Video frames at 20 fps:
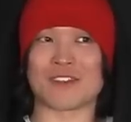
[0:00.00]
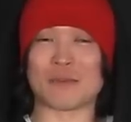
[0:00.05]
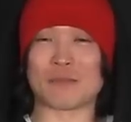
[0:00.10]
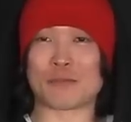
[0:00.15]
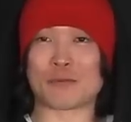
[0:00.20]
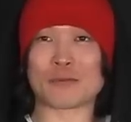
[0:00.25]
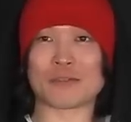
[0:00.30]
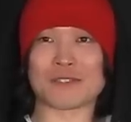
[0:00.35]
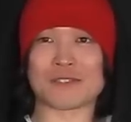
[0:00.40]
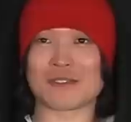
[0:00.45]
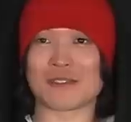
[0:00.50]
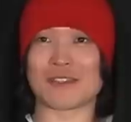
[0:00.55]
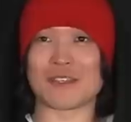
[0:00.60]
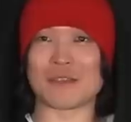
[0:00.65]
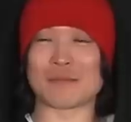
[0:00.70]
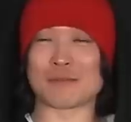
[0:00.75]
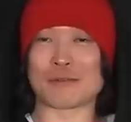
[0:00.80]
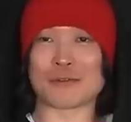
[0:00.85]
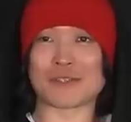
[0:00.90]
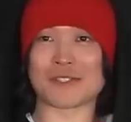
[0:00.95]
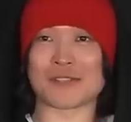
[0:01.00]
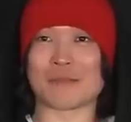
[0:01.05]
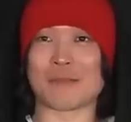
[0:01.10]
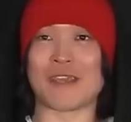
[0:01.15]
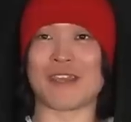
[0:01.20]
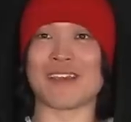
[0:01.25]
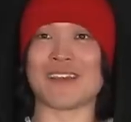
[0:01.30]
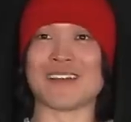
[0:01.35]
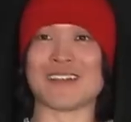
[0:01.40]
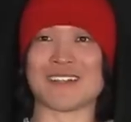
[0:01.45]
pushed
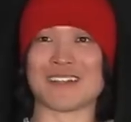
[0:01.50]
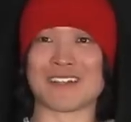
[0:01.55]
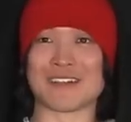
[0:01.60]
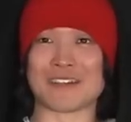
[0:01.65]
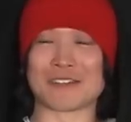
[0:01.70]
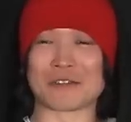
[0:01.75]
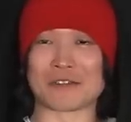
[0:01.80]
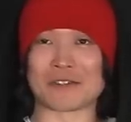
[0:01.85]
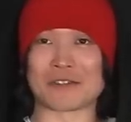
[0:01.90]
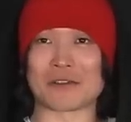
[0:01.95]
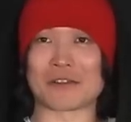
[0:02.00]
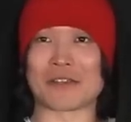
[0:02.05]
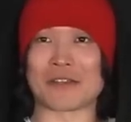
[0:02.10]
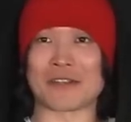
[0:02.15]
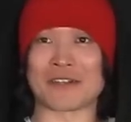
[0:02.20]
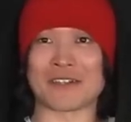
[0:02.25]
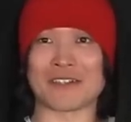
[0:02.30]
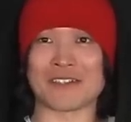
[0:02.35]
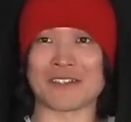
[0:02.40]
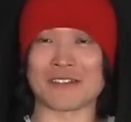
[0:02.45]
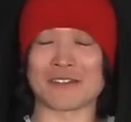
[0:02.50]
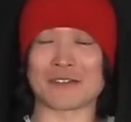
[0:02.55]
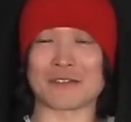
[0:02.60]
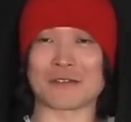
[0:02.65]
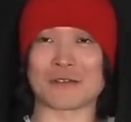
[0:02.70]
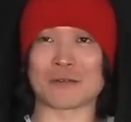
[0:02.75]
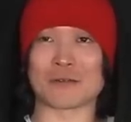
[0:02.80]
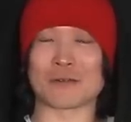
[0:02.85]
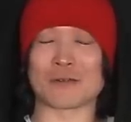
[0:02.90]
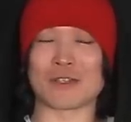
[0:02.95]
me to study hard.
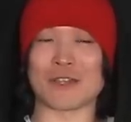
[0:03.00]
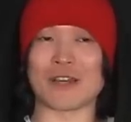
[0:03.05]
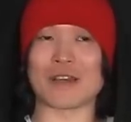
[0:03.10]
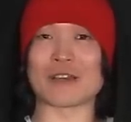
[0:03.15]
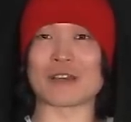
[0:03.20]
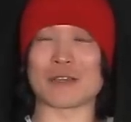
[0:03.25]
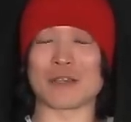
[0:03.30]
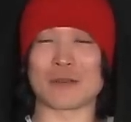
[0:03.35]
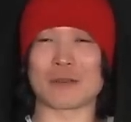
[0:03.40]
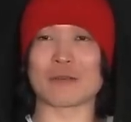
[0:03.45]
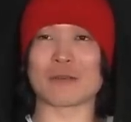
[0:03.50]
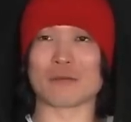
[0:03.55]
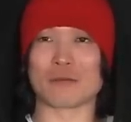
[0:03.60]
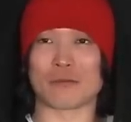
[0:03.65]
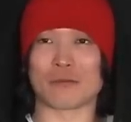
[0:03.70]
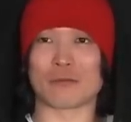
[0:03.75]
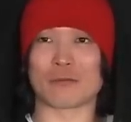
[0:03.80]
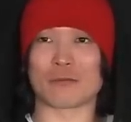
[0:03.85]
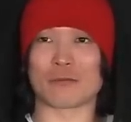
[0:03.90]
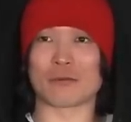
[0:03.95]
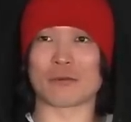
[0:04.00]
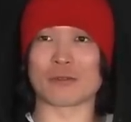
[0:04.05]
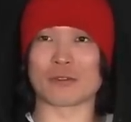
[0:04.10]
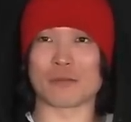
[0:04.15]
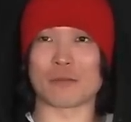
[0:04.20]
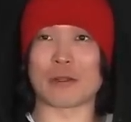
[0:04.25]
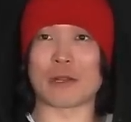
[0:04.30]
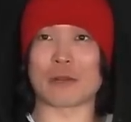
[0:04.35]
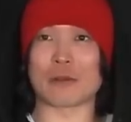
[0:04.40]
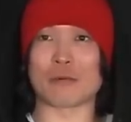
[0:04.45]
So yeah, it worked
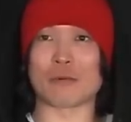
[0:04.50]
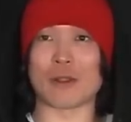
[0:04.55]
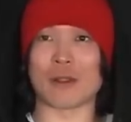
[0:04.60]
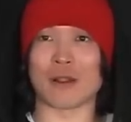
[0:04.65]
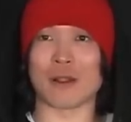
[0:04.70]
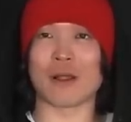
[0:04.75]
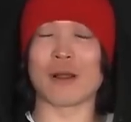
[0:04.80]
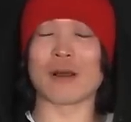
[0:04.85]
very well.